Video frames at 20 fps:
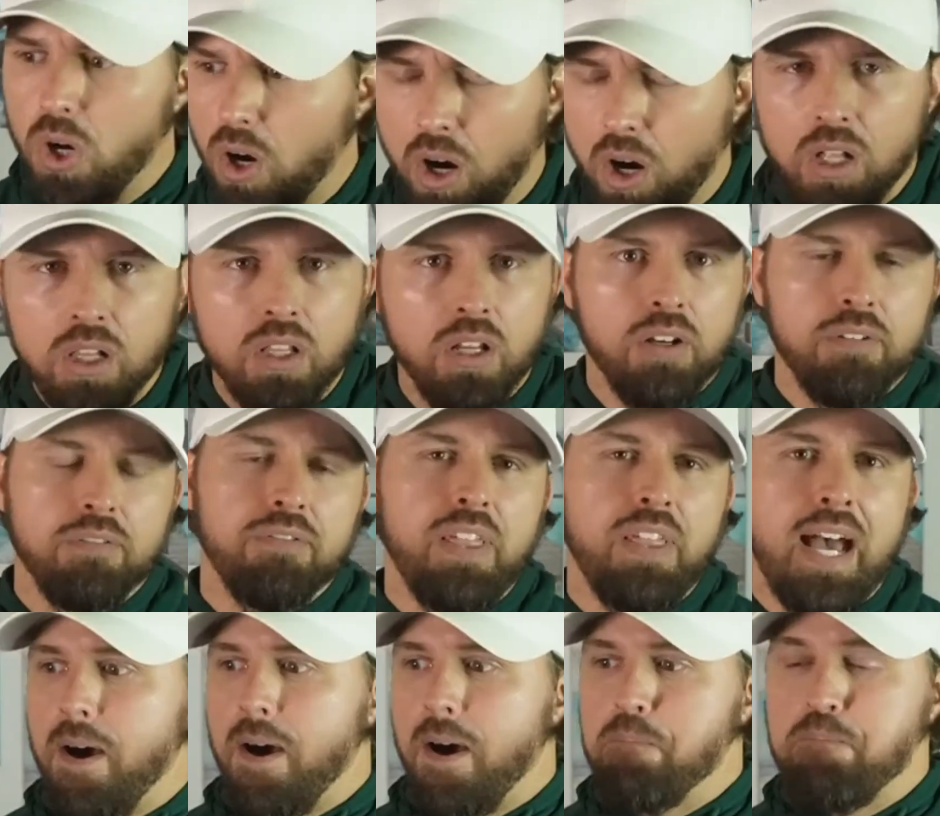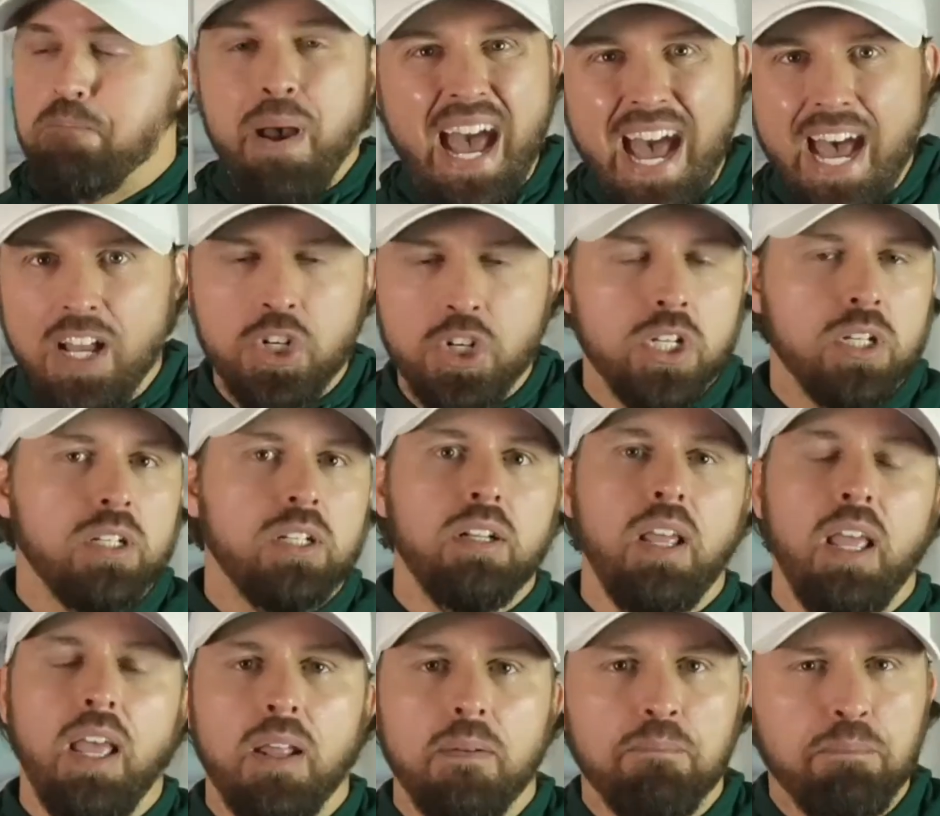all of that passion
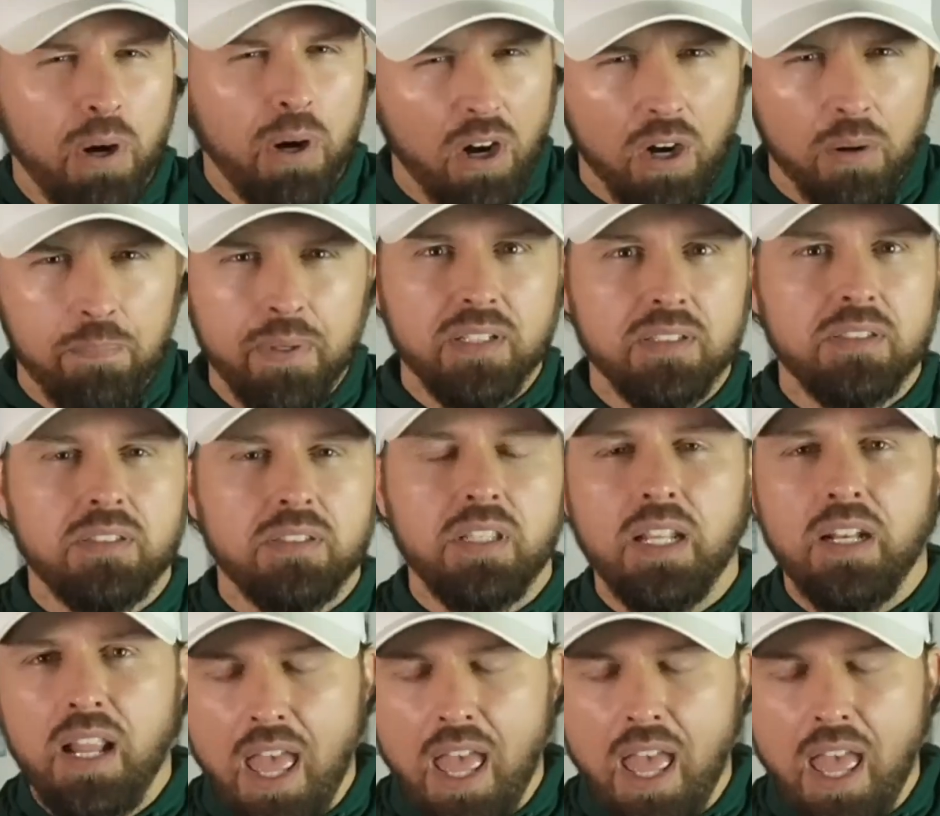and purpose in